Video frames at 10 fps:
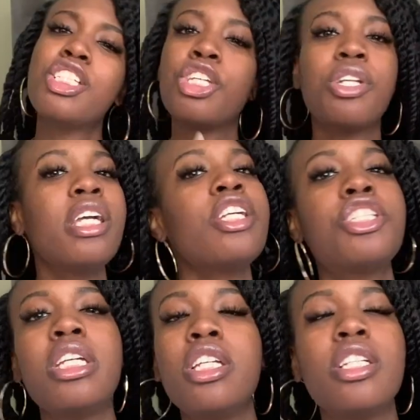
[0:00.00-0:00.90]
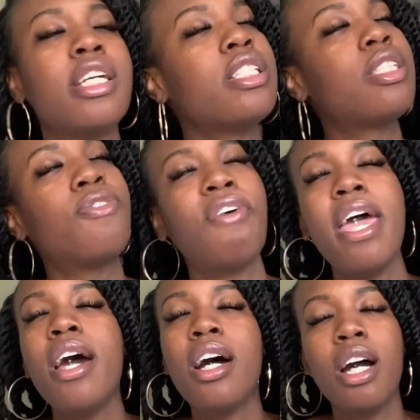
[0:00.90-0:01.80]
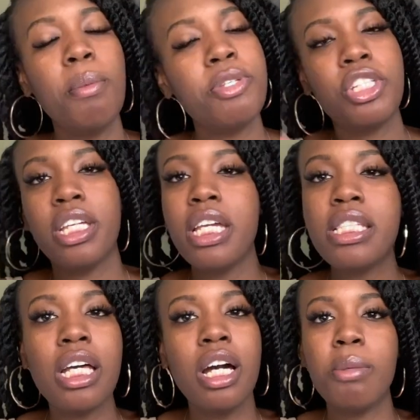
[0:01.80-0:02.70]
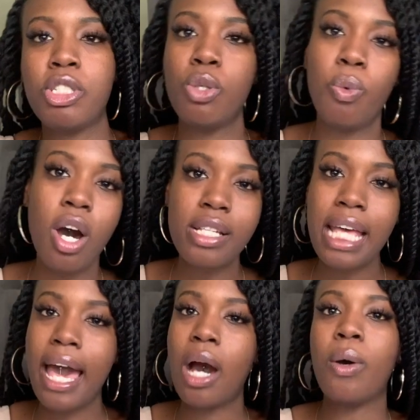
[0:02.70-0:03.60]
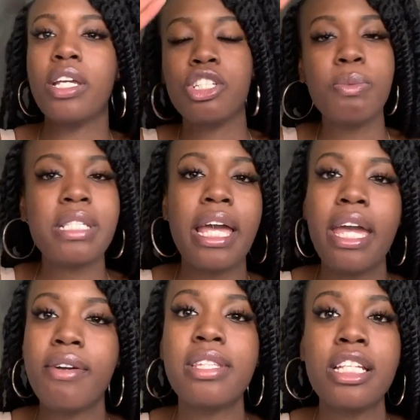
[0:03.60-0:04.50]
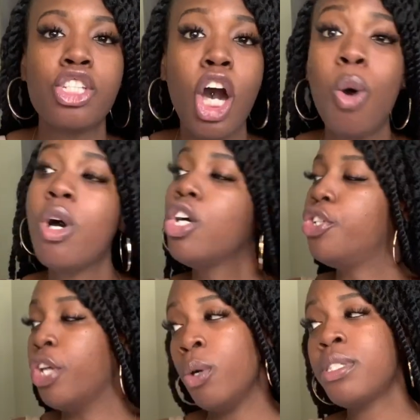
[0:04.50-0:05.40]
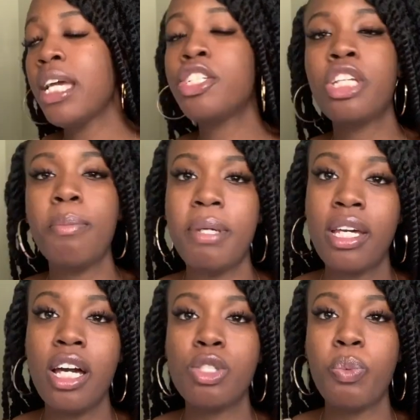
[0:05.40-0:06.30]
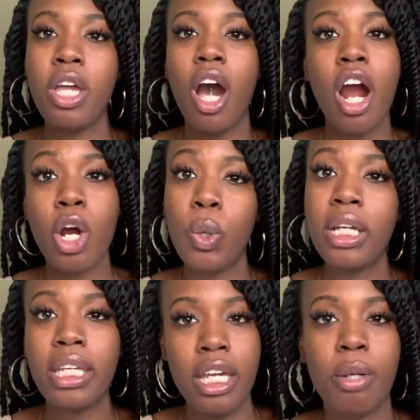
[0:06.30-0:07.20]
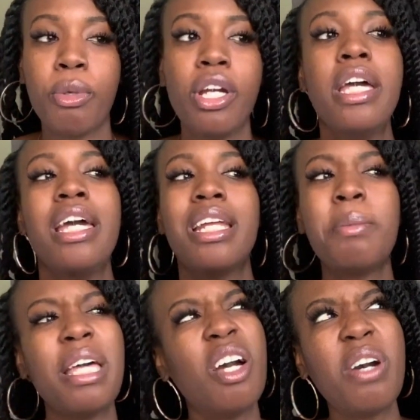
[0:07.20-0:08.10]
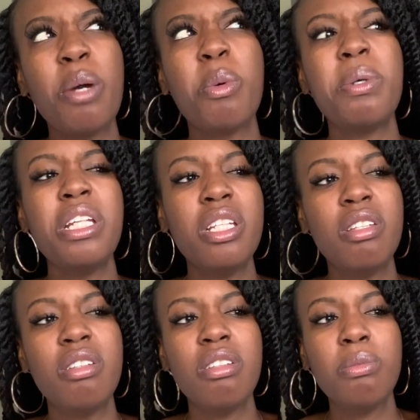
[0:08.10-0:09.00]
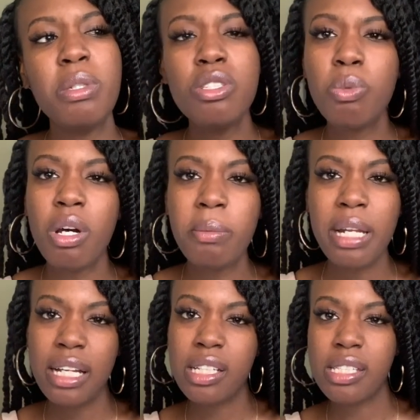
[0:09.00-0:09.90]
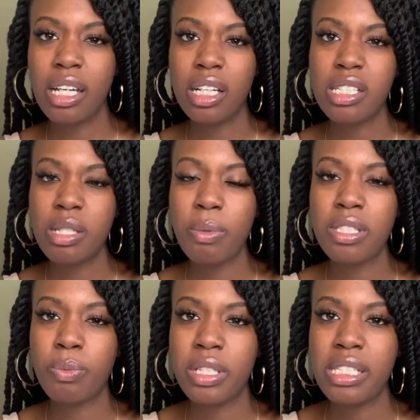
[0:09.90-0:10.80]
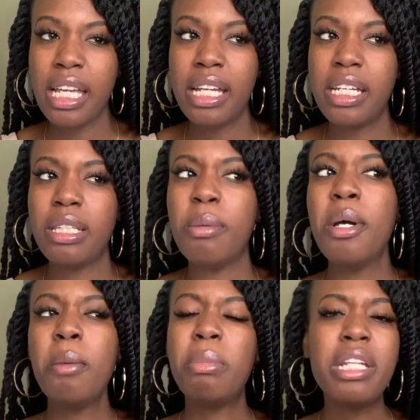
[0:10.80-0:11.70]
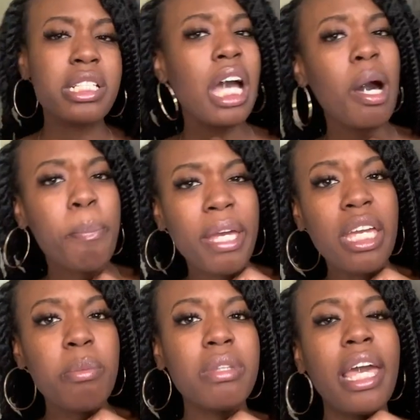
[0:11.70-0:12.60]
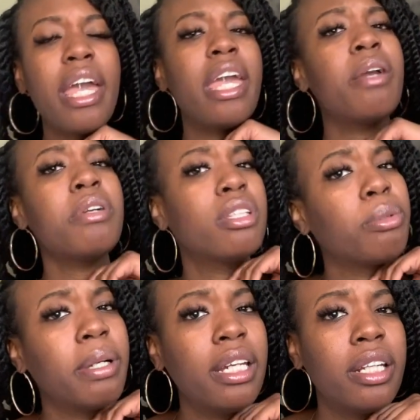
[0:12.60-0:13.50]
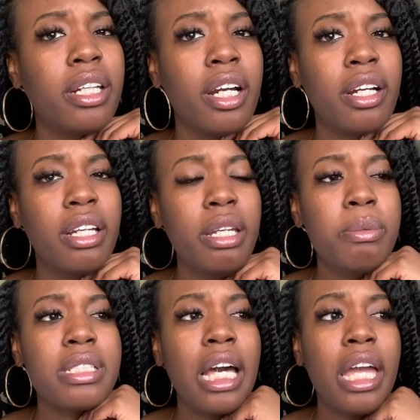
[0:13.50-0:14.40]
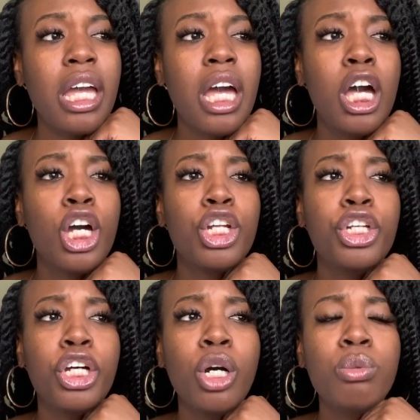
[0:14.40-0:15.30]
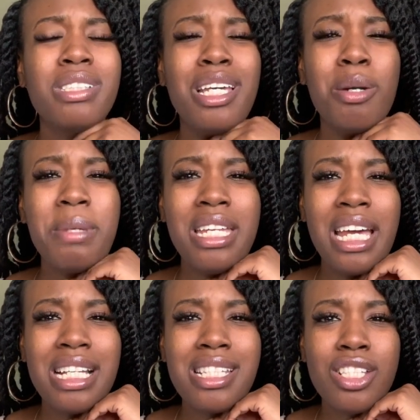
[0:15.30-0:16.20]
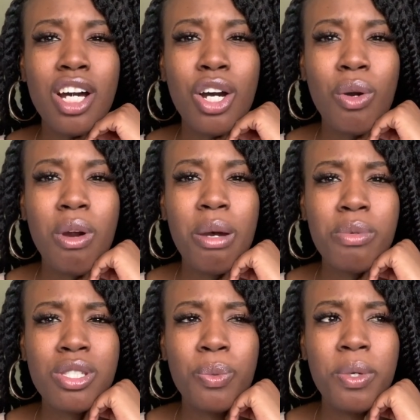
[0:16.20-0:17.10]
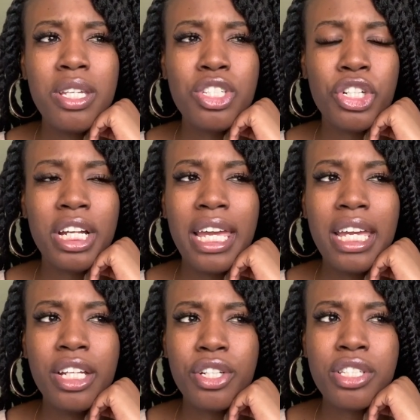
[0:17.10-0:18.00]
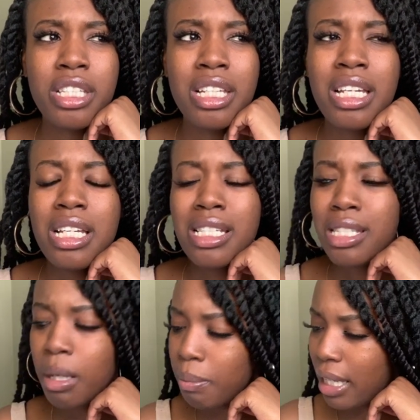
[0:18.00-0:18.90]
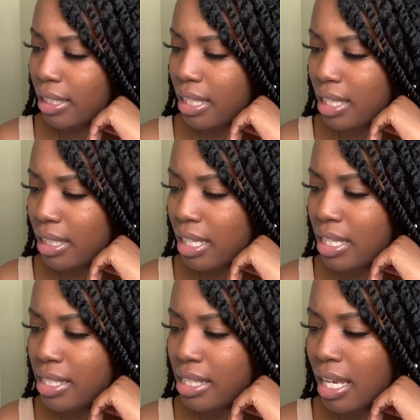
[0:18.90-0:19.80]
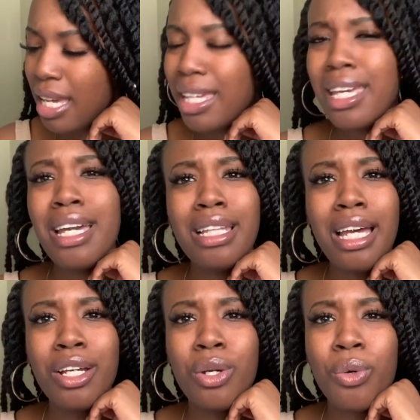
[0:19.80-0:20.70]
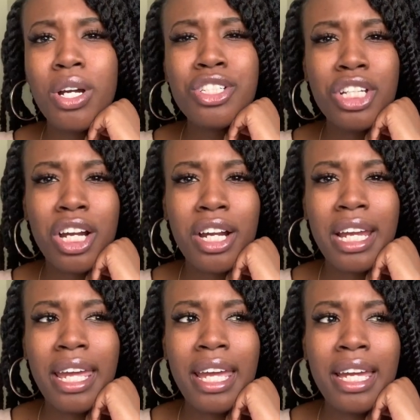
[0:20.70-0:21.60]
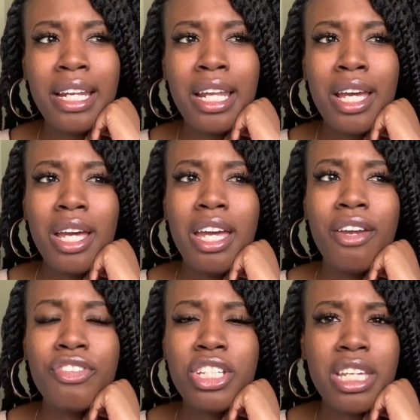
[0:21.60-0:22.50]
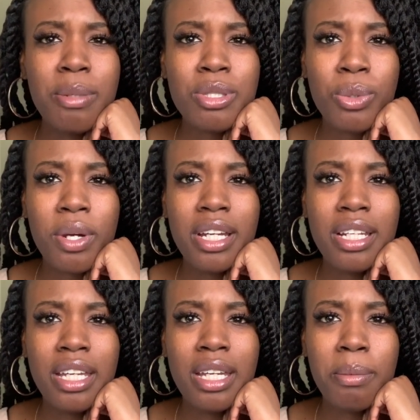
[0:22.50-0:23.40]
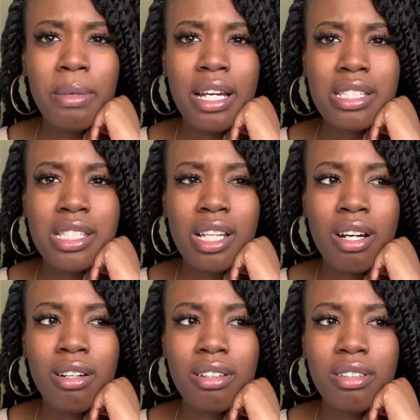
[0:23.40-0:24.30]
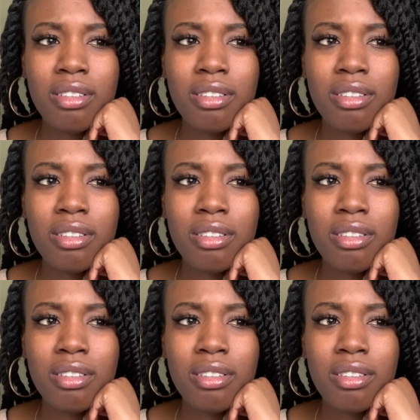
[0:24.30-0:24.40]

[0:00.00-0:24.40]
So then she is fed up. She gets up. She walks out and she was like, Aaron, let's go. Don't say shit because we are on camera. And I'm like, okay, well, what did what did you want him not to say? Because he wasn't really saying nothing. But did y'all peep that Aaron threatened her? He was like, don't tell me not to talk or I will squeeze your hand or something like that that he said. Yeah, like crushing her hand if she keeps threatening him not to talk.